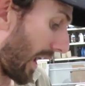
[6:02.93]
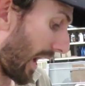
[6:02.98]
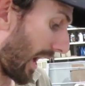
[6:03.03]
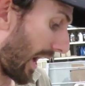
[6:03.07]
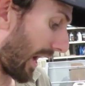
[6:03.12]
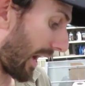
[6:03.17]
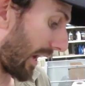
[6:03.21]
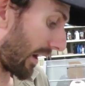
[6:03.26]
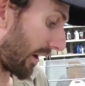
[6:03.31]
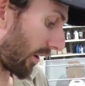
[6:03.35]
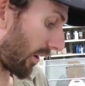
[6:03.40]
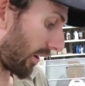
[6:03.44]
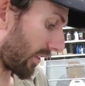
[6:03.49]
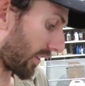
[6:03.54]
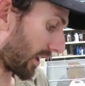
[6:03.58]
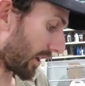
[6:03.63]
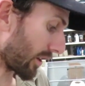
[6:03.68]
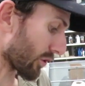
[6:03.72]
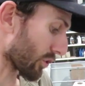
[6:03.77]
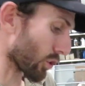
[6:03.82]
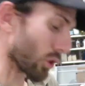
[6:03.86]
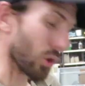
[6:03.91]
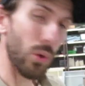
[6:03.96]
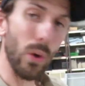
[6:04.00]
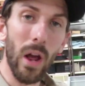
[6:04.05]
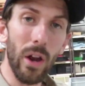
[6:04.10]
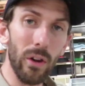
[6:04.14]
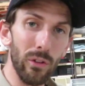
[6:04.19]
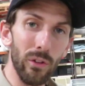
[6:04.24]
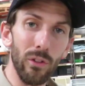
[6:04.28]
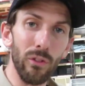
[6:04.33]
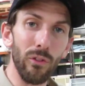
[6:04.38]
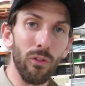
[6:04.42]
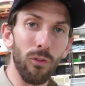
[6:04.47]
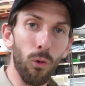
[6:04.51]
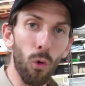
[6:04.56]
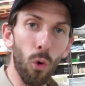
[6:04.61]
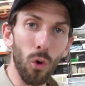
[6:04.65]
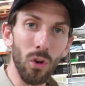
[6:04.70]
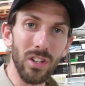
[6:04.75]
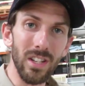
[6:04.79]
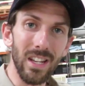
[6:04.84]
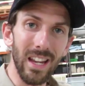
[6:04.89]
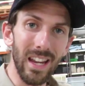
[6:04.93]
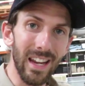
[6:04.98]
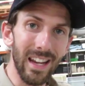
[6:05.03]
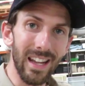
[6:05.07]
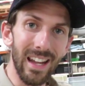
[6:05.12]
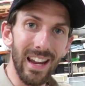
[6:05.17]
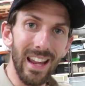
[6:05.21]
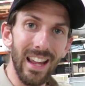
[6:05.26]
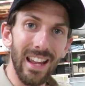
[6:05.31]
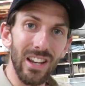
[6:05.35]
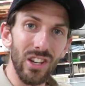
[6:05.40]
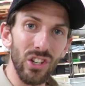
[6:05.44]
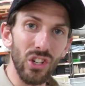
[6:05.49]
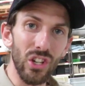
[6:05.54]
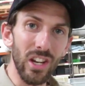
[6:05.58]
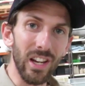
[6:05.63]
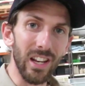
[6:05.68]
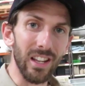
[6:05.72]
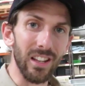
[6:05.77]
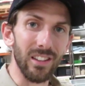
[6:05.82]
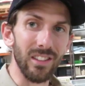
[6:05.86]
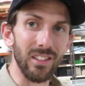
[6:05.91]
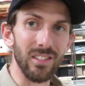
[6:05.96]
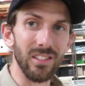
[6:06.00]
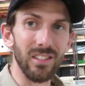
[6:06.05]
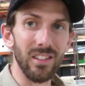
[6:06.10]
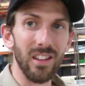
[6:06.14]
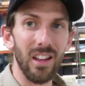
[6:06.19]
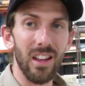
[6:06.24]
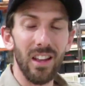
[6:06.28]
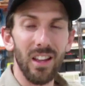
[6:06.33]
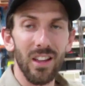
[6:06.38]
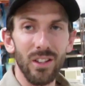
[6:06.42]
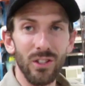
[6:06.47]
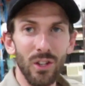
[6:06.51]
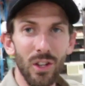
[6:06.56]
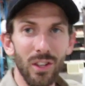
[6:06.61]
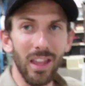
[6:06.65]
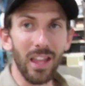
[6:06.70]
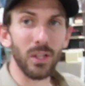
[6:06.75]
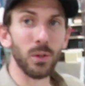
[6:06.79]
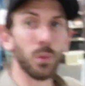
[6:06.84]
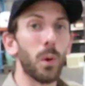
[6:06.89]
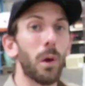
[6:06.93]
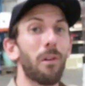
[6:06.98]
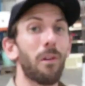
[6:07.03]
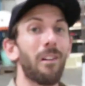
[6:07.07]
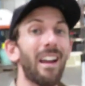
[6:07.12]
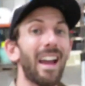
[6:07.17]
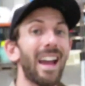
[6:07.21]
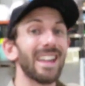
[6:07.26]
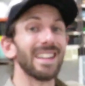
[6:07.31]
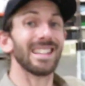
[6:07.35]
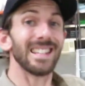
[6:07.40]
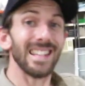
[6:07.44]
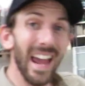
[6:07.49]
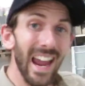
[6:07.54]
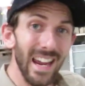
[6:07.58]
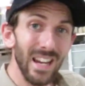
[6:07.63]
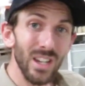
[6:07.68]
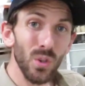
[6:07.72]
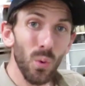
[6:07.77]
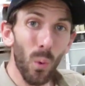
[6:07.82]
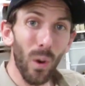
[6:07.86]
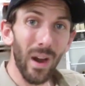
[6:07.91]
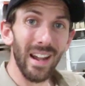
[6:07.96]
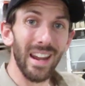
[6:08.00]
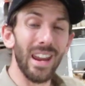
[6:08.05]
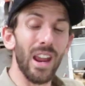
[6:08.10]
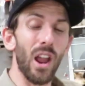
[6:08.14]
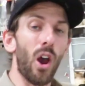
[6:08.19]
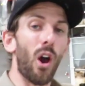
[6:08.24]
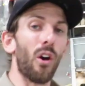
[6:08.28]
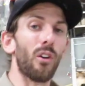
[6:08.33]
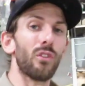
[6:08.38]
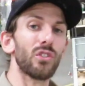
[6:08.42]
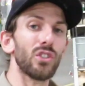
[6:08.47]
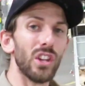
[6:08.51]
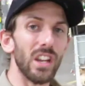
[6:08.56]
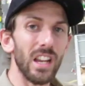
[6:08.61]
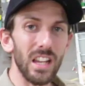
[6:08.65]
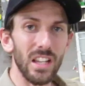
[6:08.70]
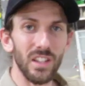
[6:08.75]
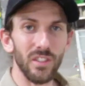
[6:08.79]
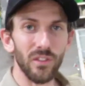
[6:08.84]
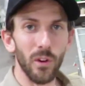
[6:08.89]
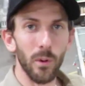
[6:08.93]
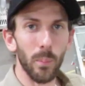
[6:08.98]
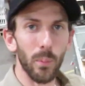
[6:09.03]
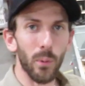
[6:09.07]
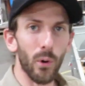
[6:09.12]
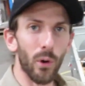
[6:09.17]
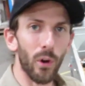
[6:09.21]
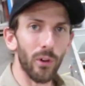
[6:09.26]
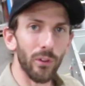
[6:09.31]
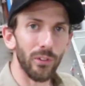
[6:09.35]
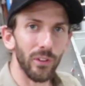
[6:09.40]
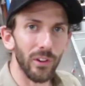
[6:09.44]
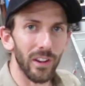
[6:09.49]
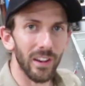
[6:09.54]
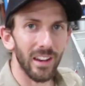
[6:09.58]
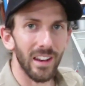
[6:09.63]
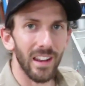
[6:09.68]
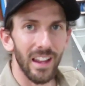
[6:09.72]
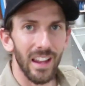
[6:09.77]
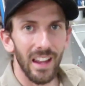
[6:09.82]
and I think 214 chickens. So that's where we're at, day 20 of Chickens for Profit.